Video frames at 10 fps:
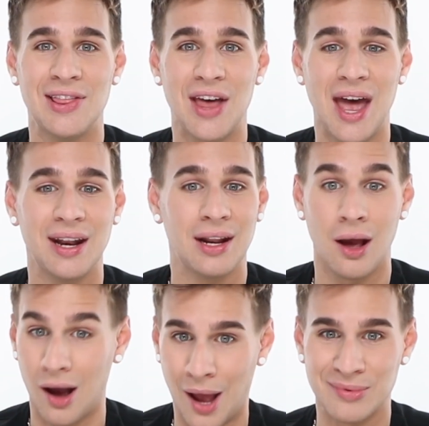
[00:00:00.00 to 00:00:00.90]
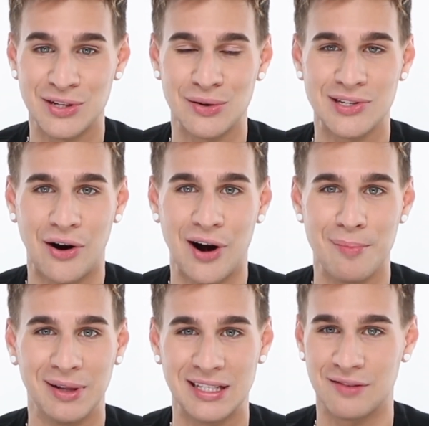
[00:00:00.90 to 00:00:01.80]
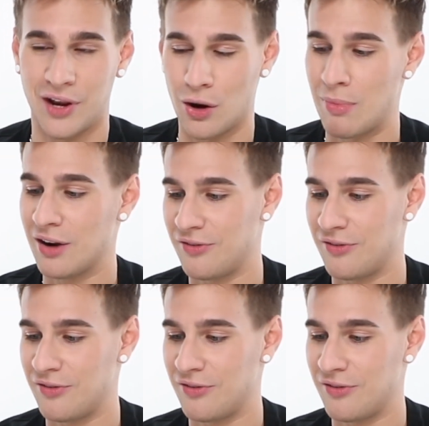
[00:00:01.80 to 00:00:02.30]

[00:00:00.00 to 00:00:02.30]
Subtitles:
then I'm so sorry, but this video might